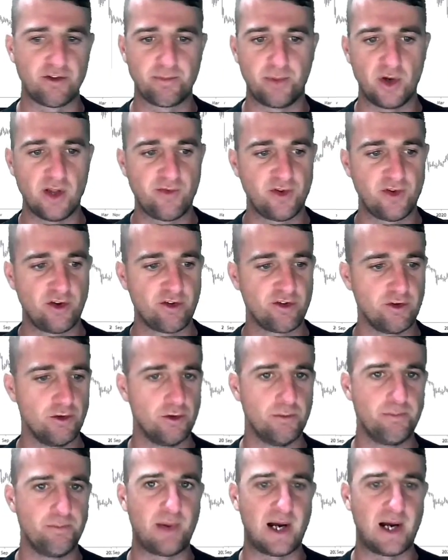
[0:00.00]
But if you just
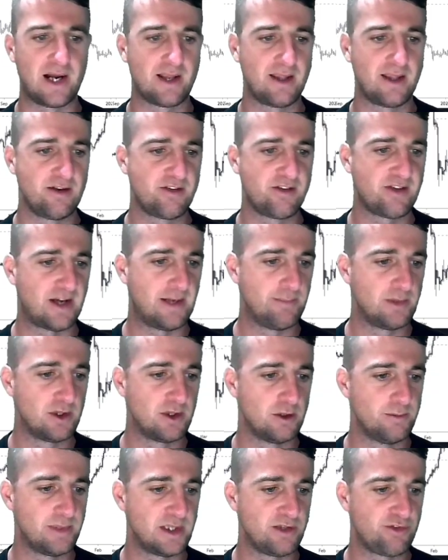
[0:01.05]
look back in time a
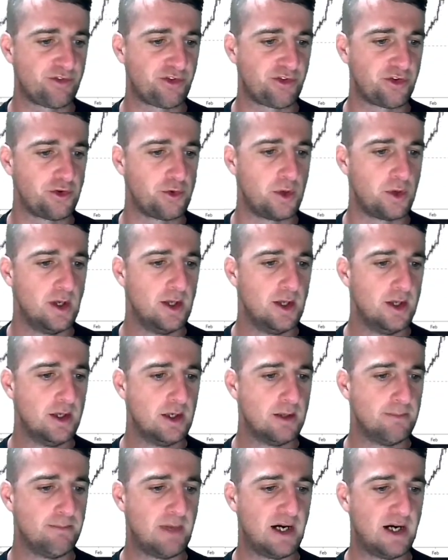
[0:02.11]
little bit to
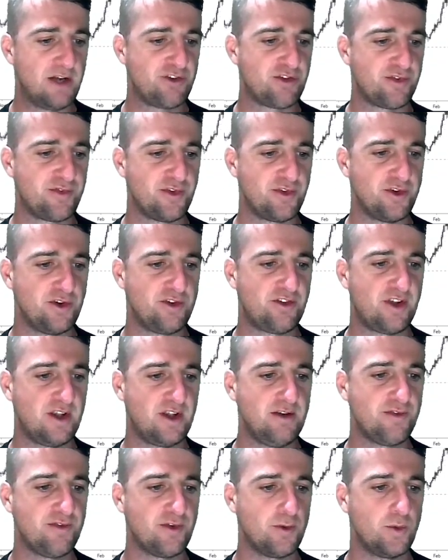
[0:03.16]
March
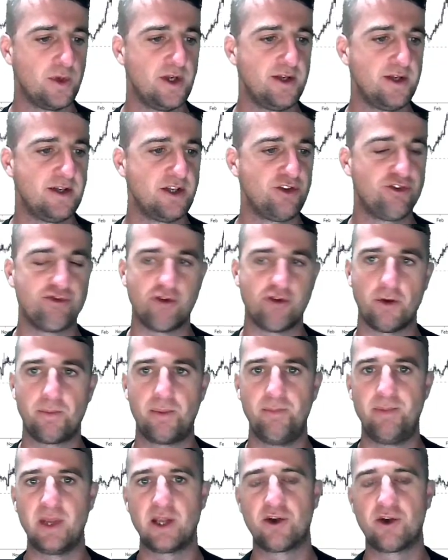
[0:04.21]
13th, we did drop
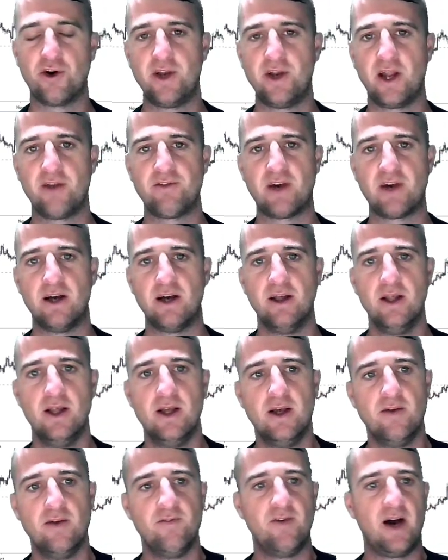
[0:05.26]
Bitcoin at that
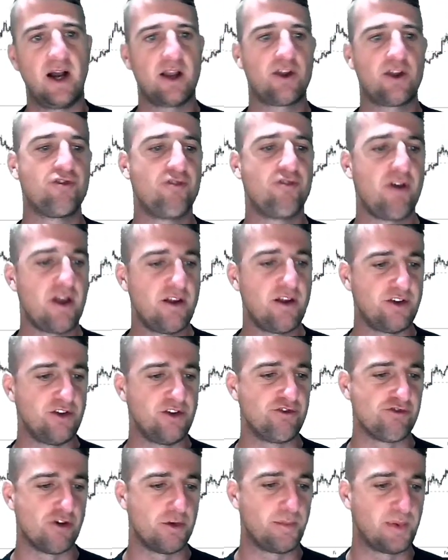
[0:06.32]
that crazy
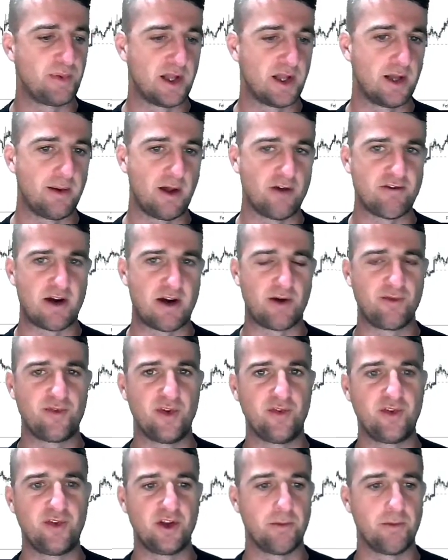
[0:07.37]
drop here around
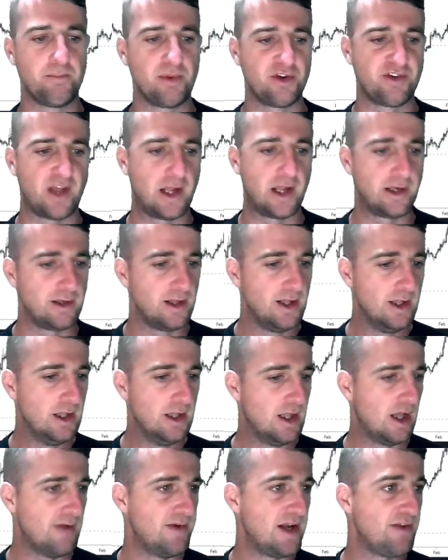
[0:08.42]
50 odd percent
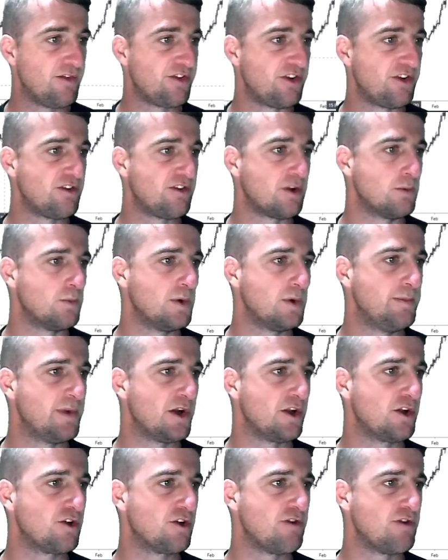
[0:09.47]
and then ever since then we've done
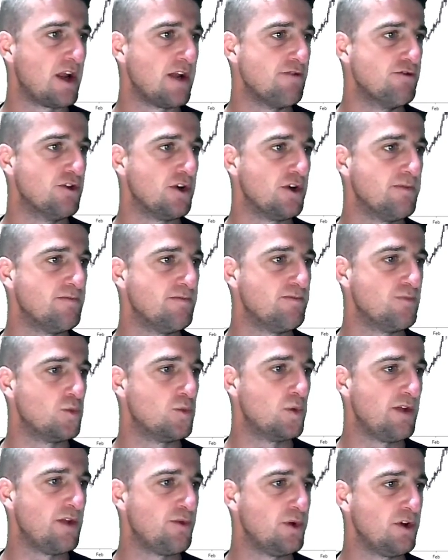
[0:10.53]
a great run and
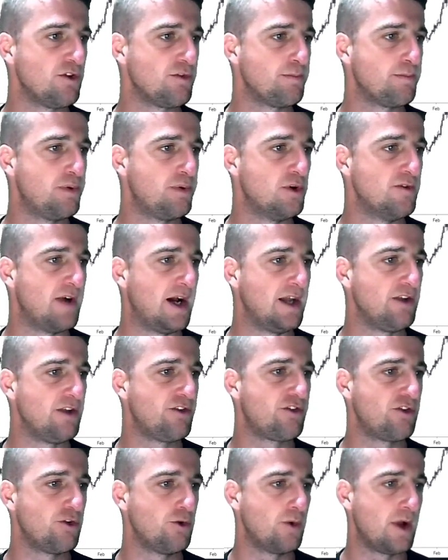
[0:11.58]
if we just put that
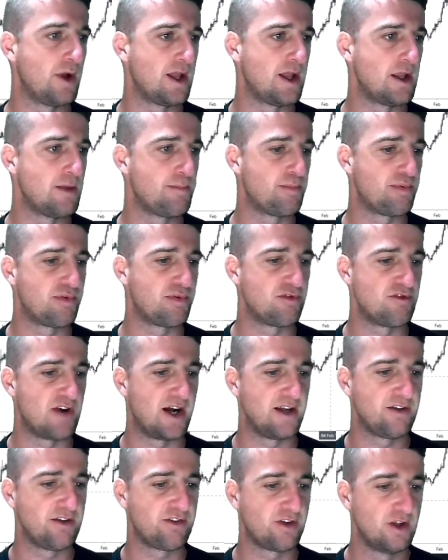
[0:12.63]
into a
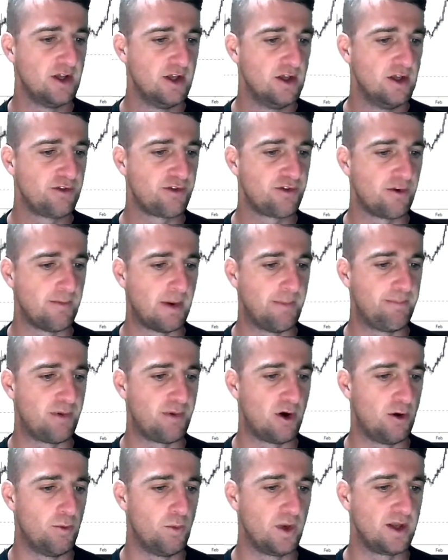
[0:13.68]
price from that
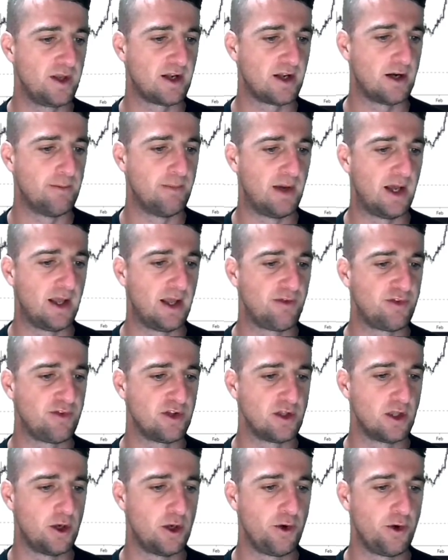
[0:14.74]
bottom wick down there if
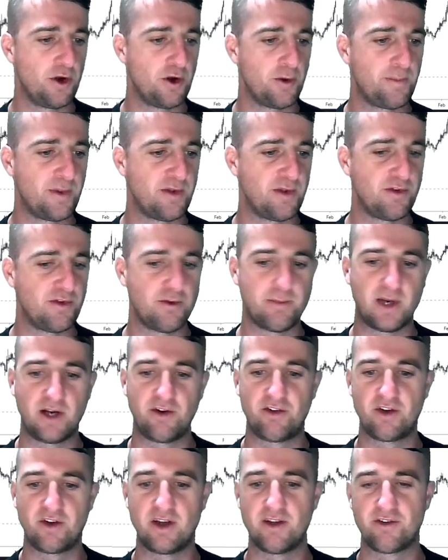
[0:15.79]
you load it up if you
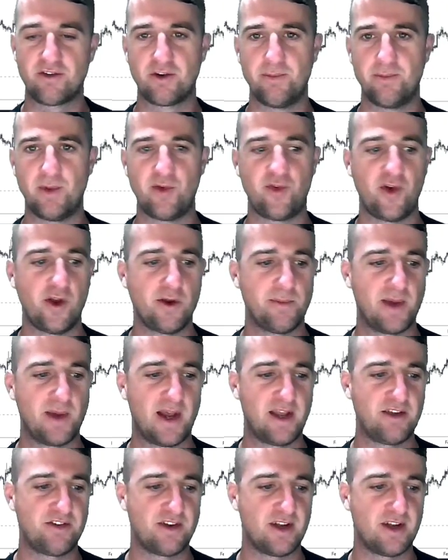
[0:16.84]
manage to get some ethereum at
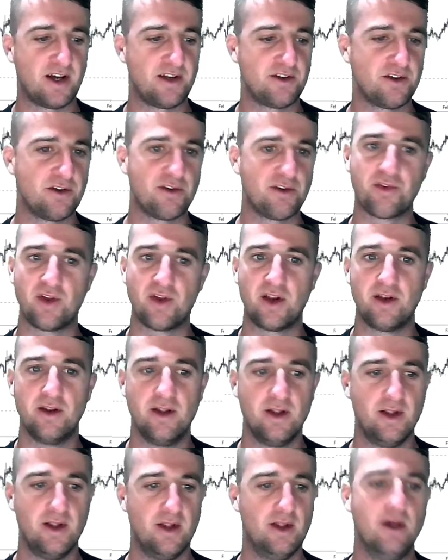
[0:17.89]
$89 then
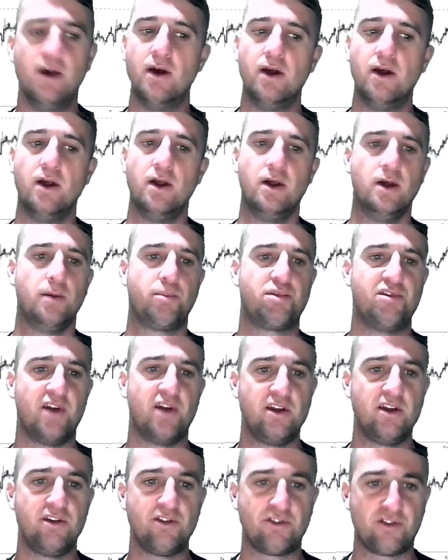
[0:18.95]

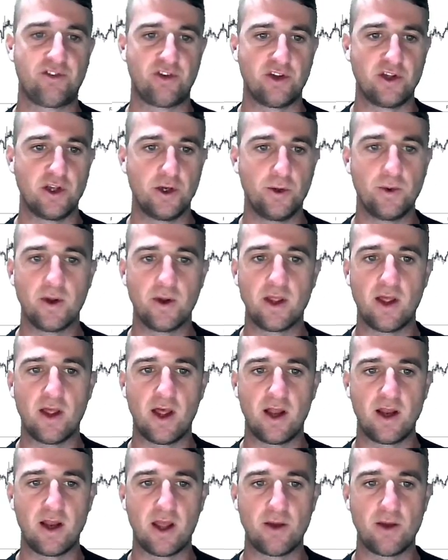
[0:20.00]
praise to you
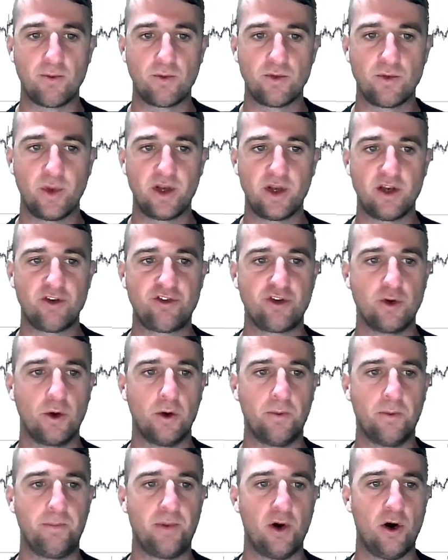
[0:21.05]
and it we did shoot
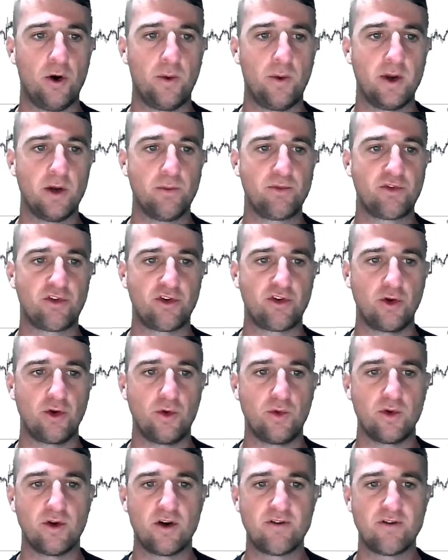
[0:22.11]
up all the way up
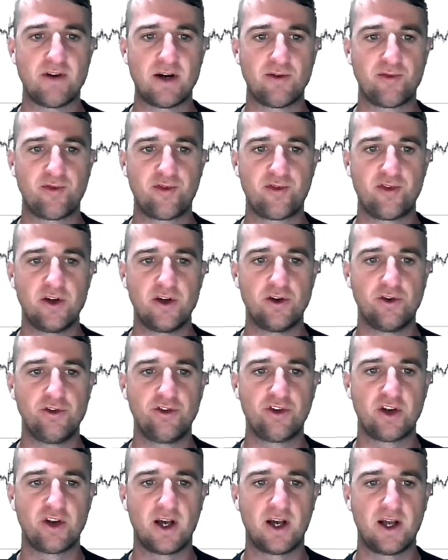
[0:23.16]
to around
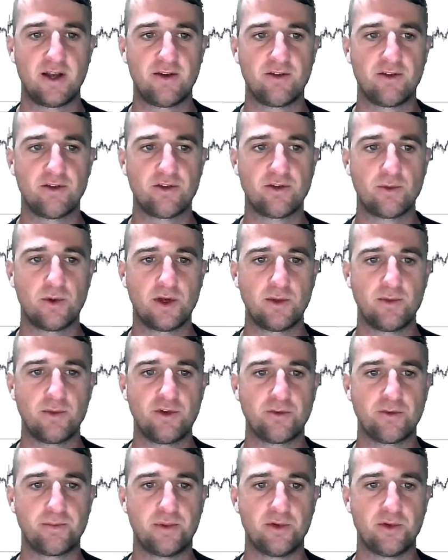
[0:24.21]
300 and what did we
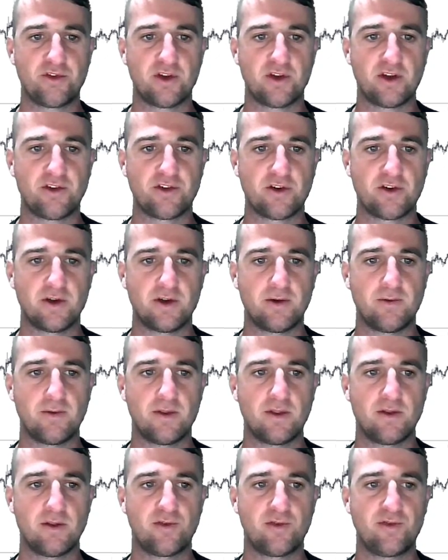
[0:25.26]
jump up to sorry
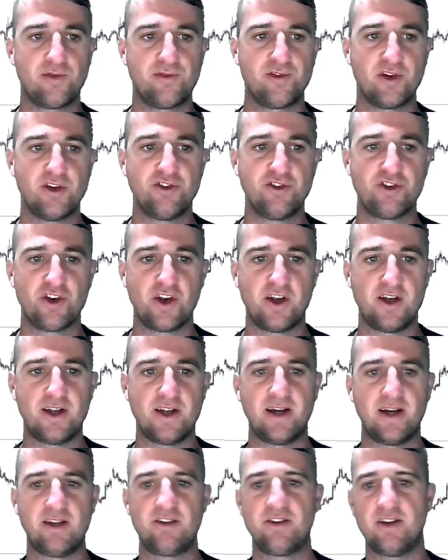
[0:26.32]

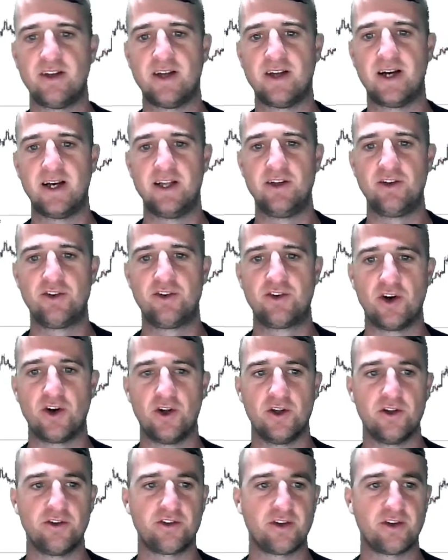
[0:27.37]
399
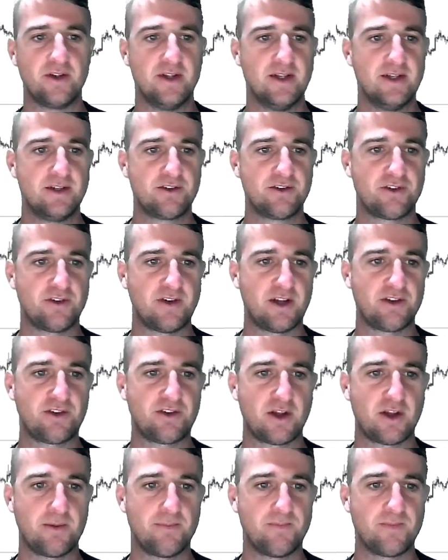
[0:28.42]
dollars so that's
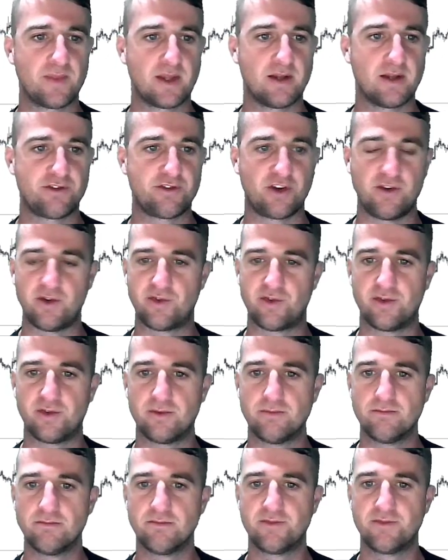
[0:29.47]
um sorry
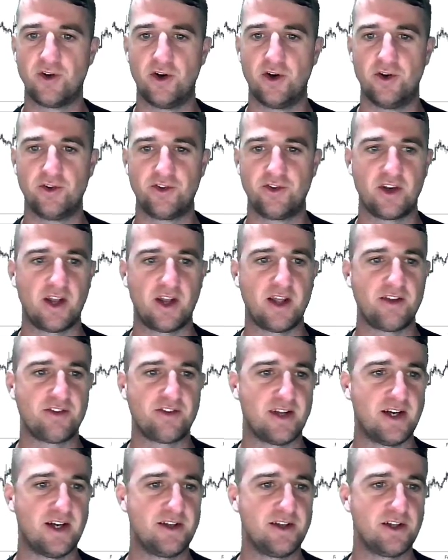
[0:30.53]

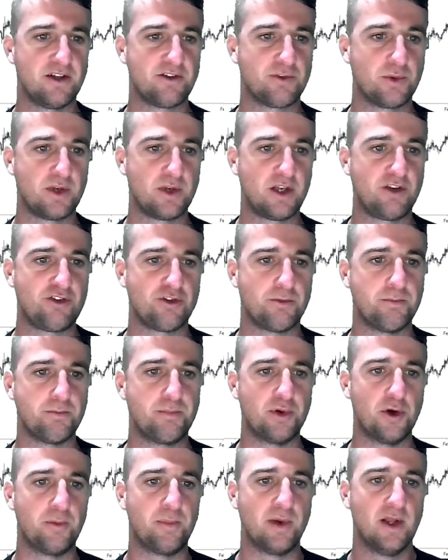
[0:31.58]
489 dollars we did jump
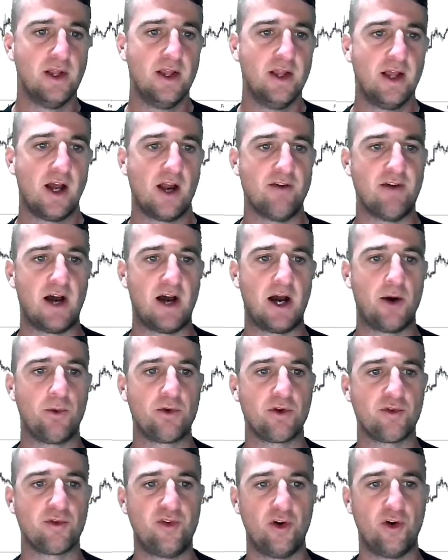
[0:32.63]
up
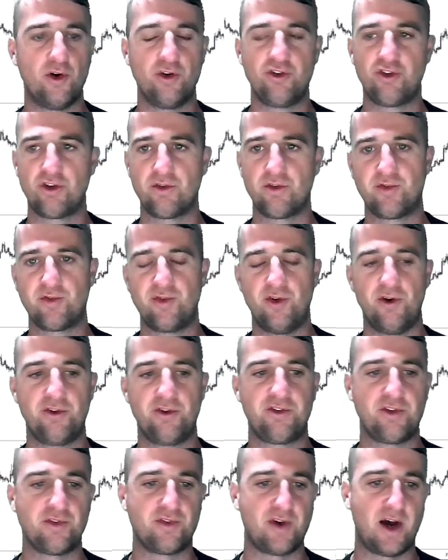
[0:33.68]
around
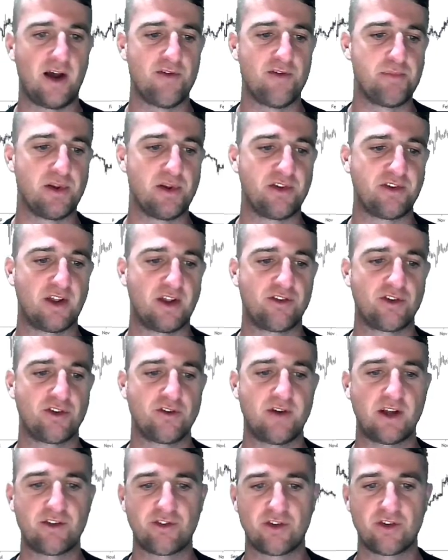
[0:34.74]
445 percent so
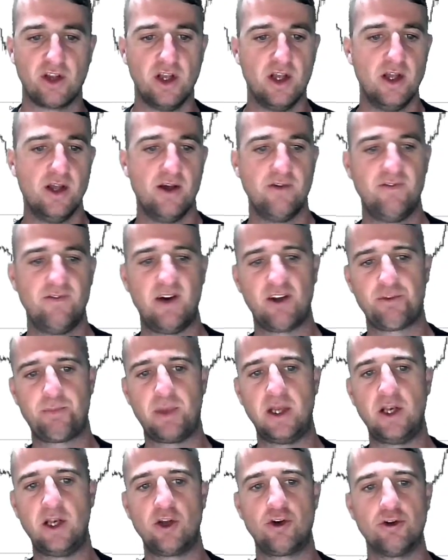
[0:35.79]
that's that's
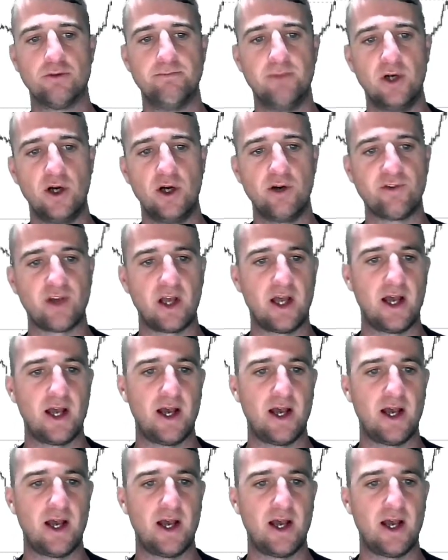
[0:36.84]
been a good move.